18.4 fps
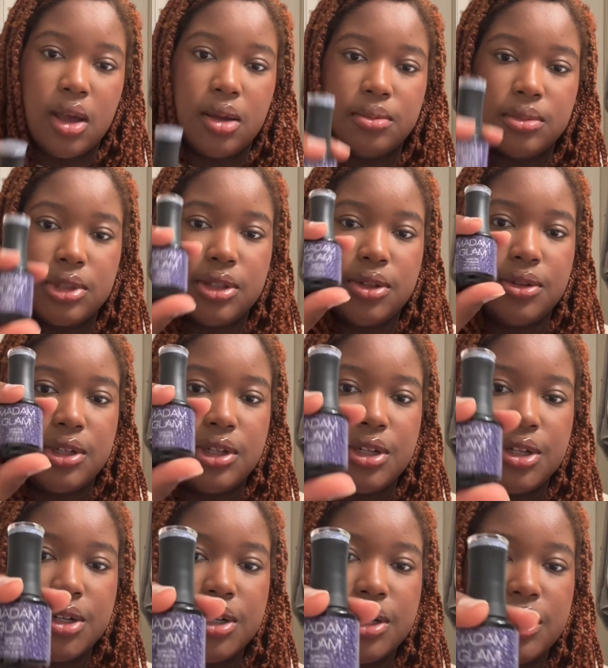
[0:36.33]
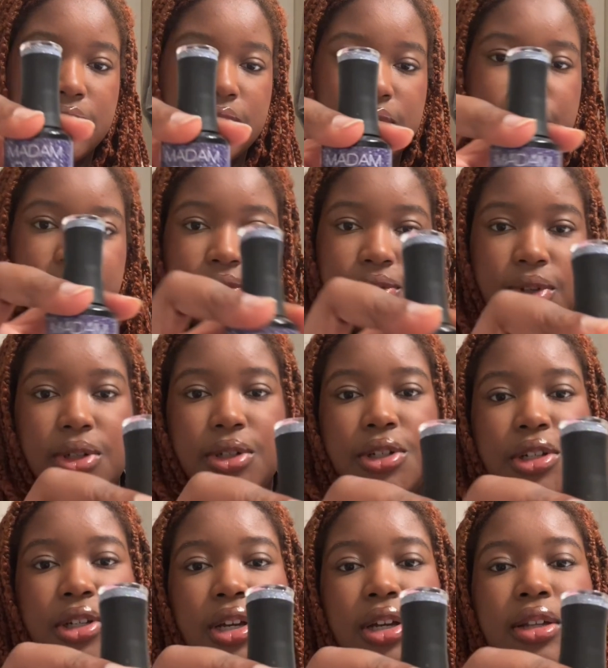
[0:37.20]
So here is the
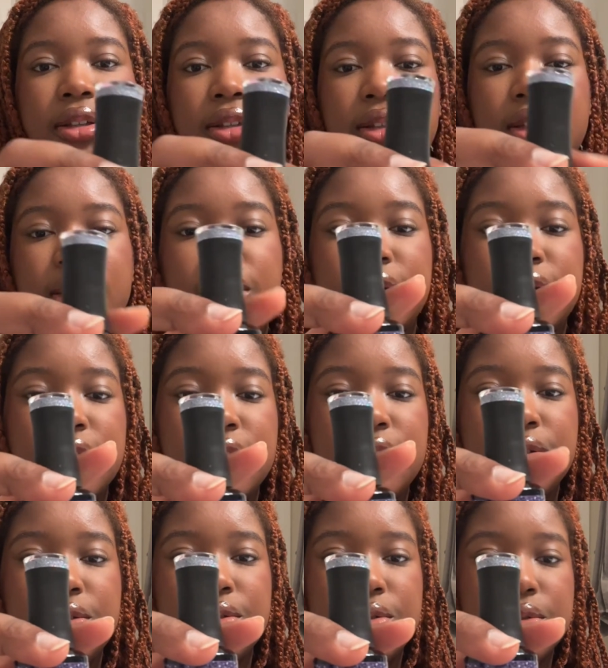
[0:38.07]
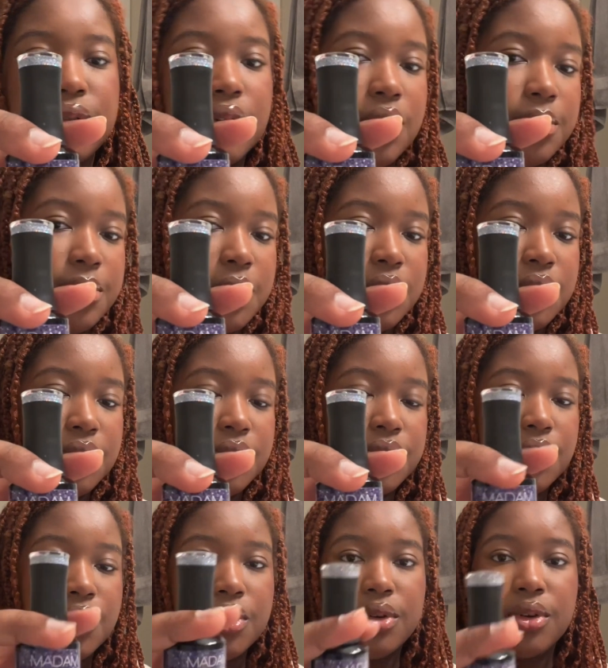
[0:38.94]
first shade, literally so
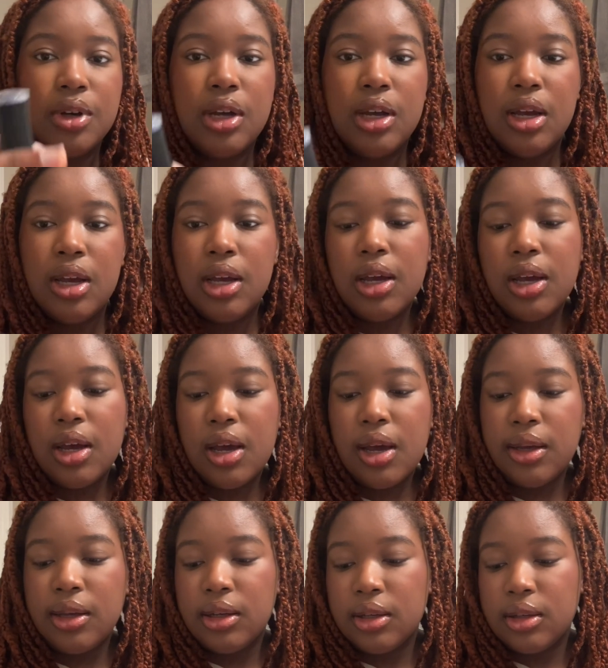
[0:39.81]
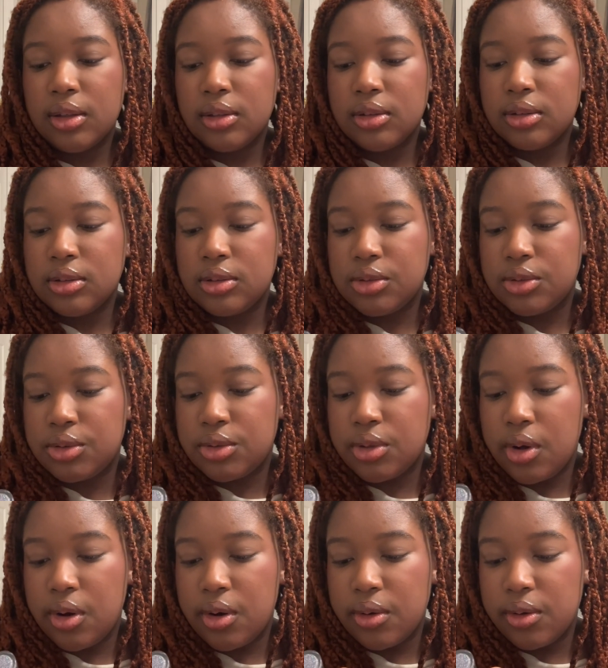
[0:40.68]
beautiful.
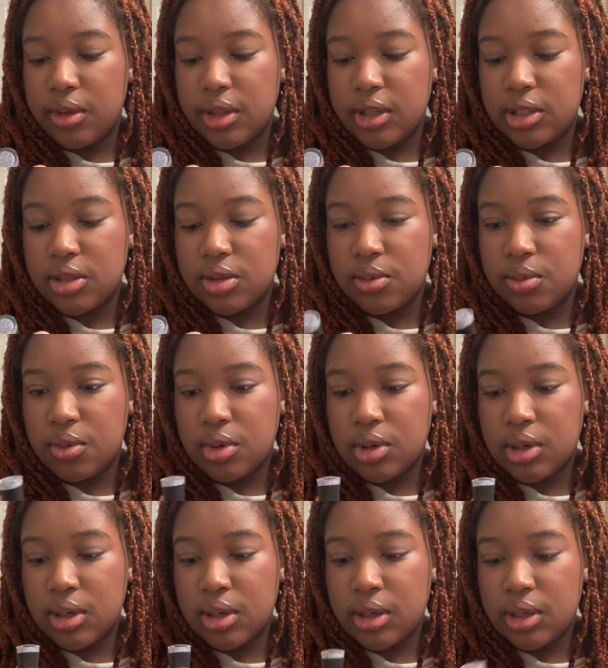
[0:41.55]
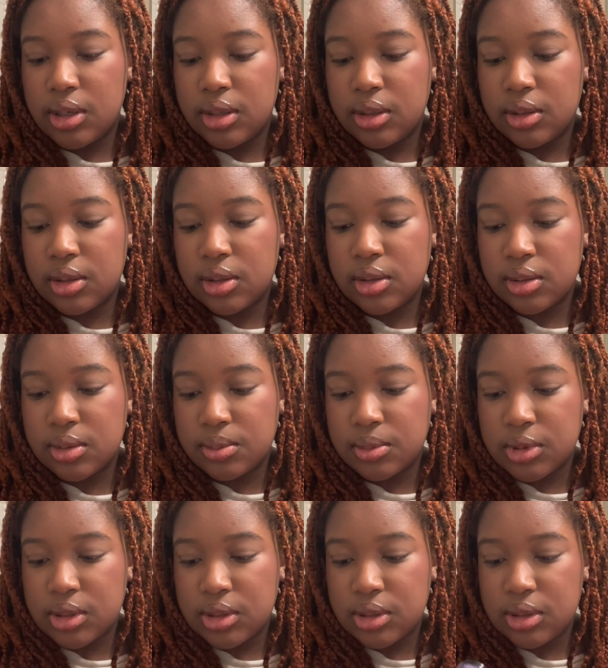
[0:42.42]
So this one,
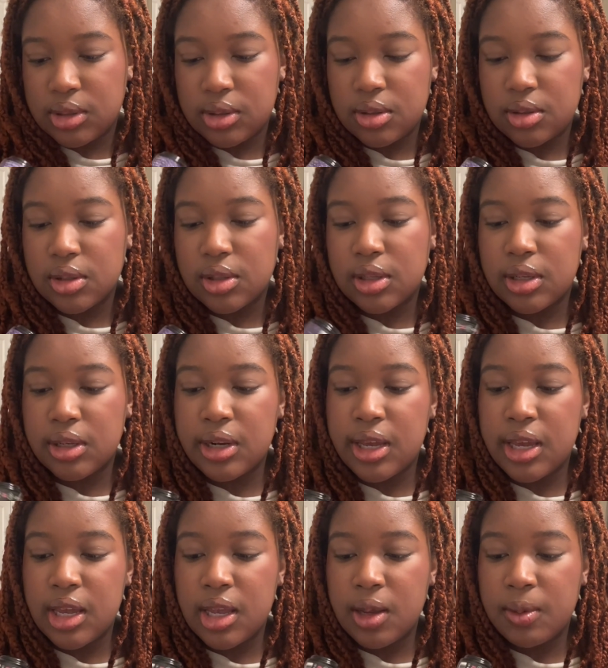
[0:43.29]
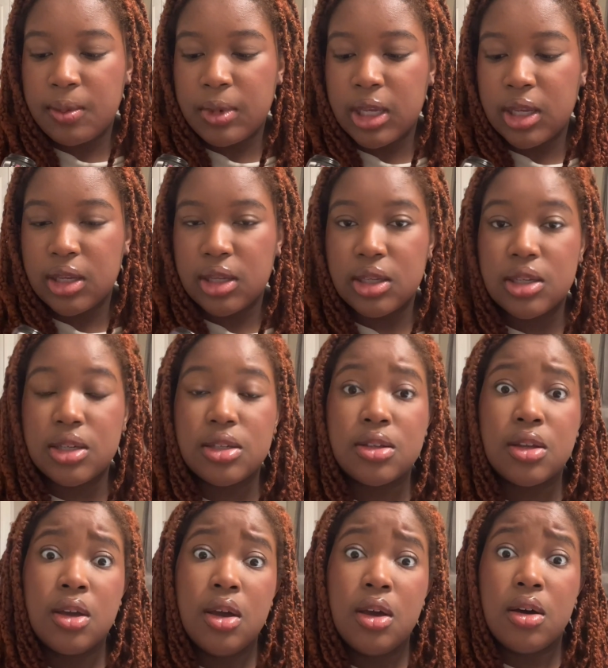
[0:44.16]
let me see, the name
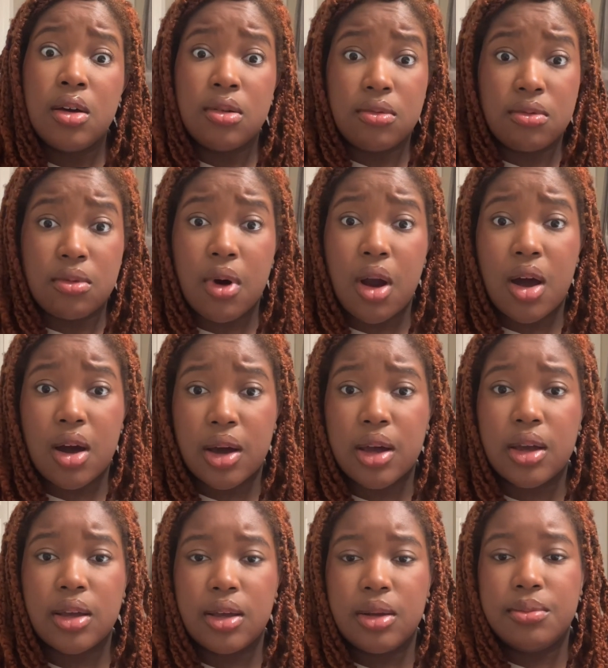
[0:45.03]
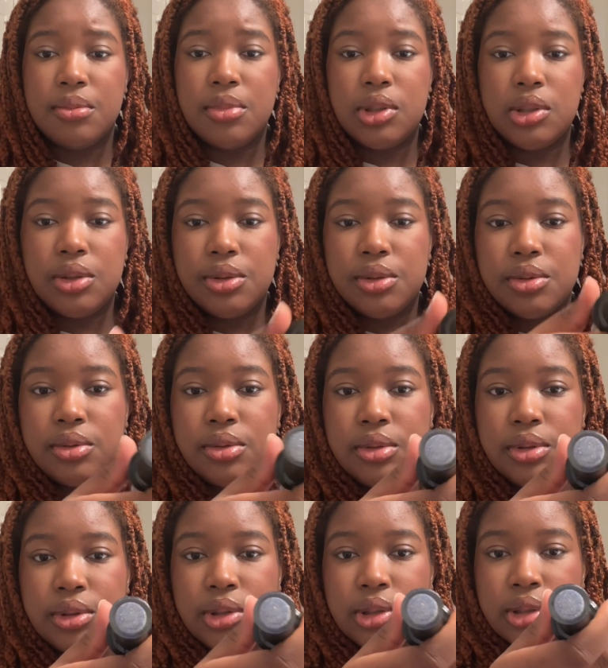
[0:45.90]
is Rock and
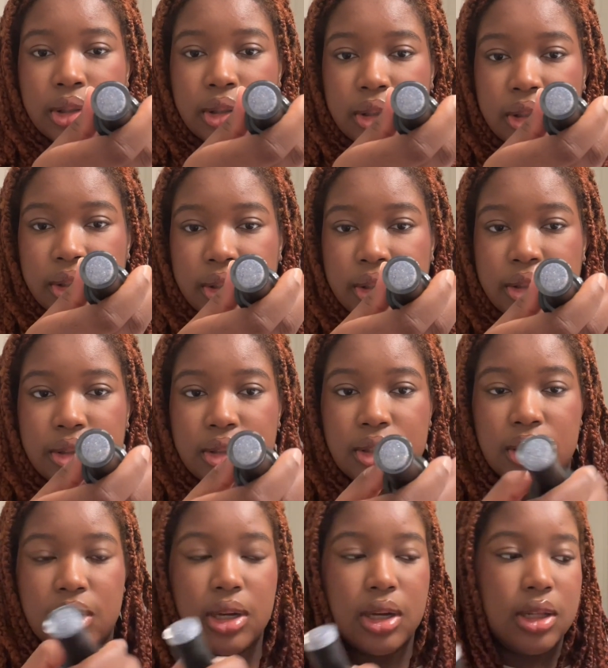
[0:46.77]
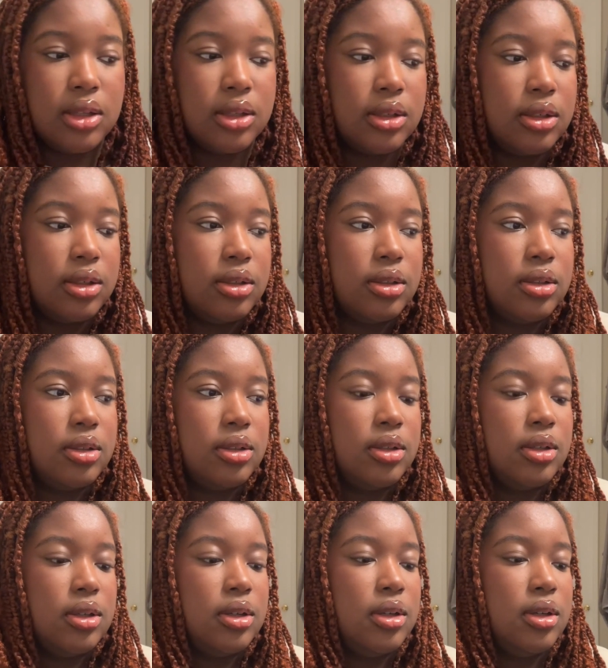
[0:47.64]
Blue. Here's the color.
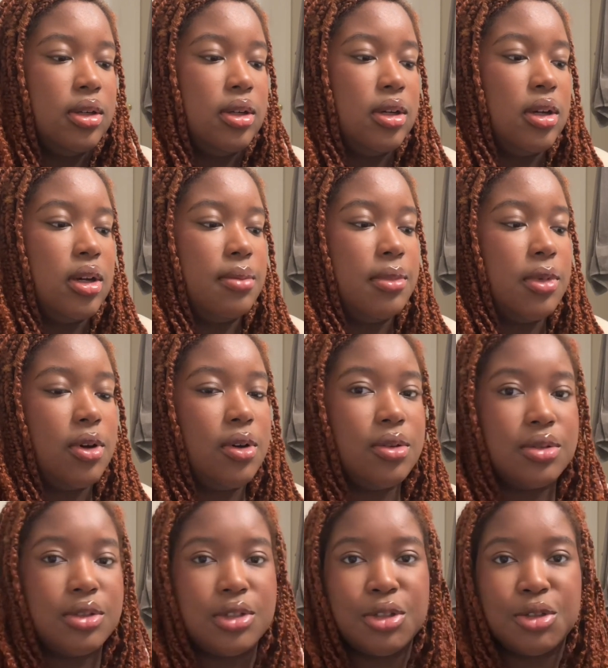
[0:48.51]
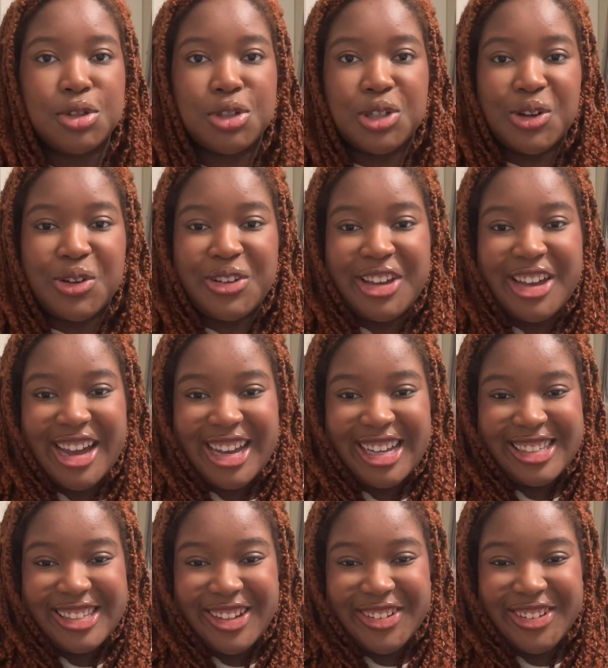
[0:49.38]
I'm also show you
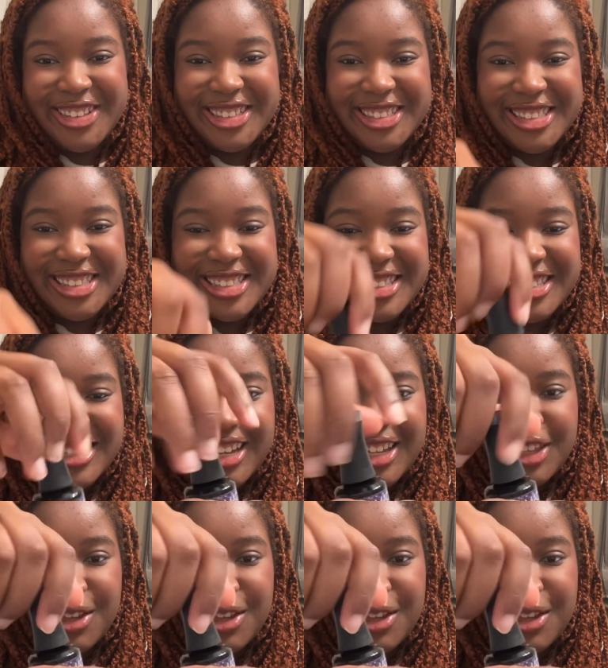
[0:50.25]
guys how it looks inside